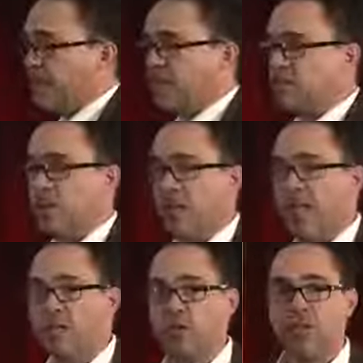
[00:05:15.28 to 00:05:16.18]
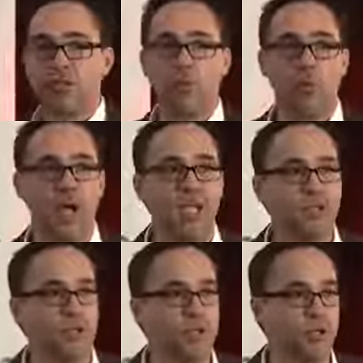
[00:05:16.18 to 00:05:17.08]
an explanation as to why
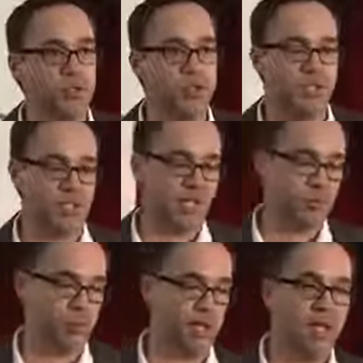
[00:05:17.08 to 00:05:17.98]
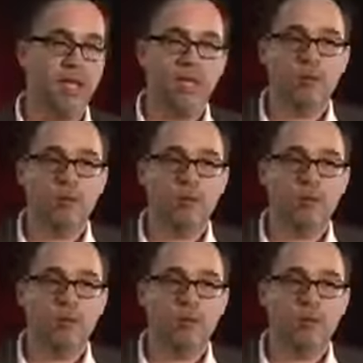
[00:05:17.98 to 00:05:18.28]
they're not using the textbook, is